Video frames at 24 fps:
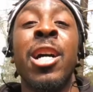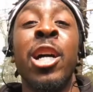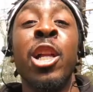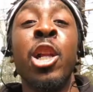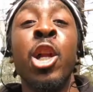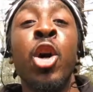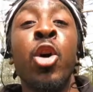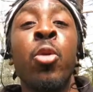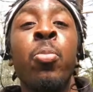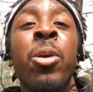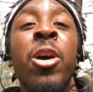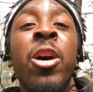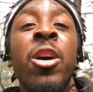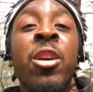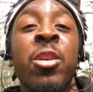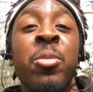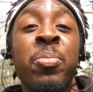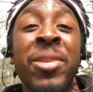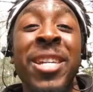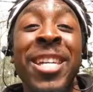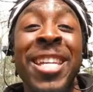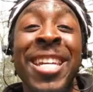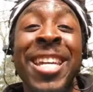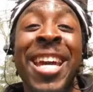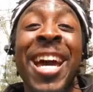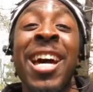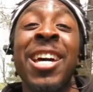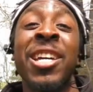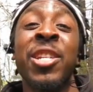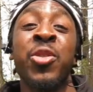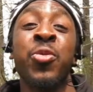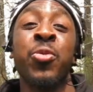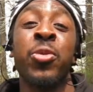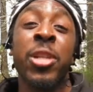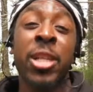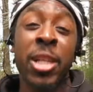Hello, pardon me.
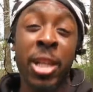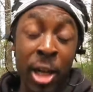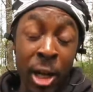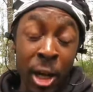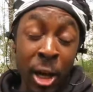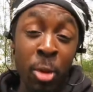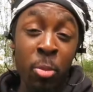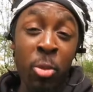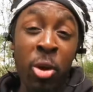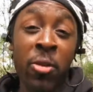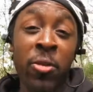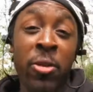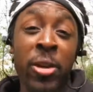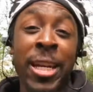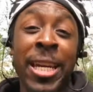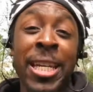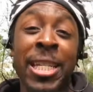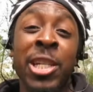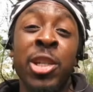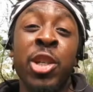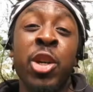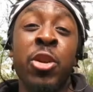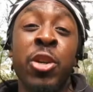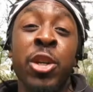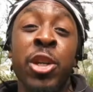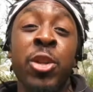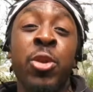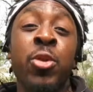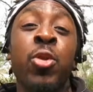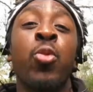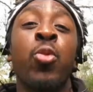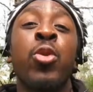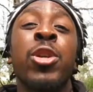I just want to come over and get to know you.